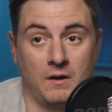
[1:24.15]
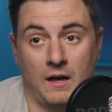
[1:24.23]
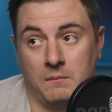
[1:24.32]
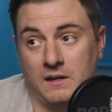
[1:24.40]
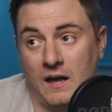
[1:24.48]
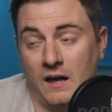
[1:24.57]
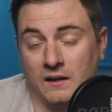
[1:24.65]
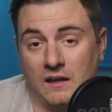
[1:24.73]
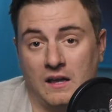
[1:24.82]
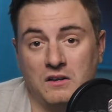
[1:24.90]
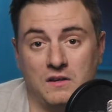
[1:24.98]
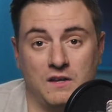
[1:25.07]
I mean, heck,
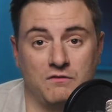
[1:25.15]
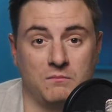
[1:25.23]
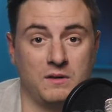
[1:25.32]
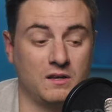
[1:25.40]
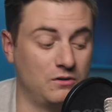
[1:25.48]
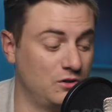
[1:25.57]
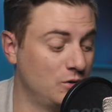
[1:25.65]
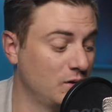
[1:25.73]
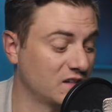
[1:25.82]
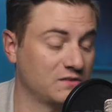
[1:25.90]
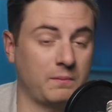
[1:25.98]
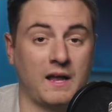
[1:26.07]
it could even be a new
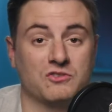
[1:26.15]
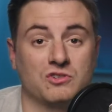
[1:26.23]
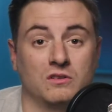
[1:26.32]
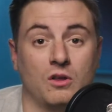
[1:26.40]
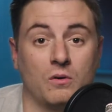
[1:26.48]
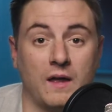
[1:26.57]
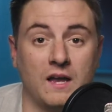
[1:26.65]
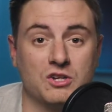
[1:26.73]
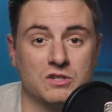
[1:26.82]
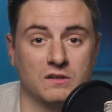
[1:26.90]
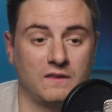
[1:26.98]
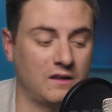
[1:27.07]
expansion
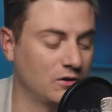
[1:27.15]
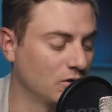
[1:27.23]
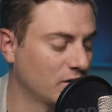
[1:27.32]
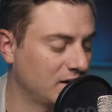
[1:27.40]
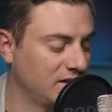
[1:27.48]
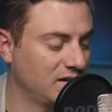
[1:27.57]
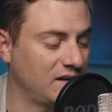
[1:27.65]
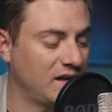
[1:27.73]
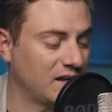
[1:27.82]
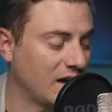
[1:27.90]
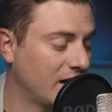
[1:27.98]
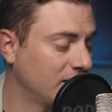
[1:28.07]
location that you're looking to
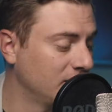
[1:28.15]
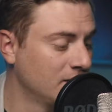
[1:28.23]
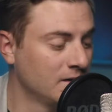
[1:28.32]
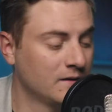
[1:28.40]
take on,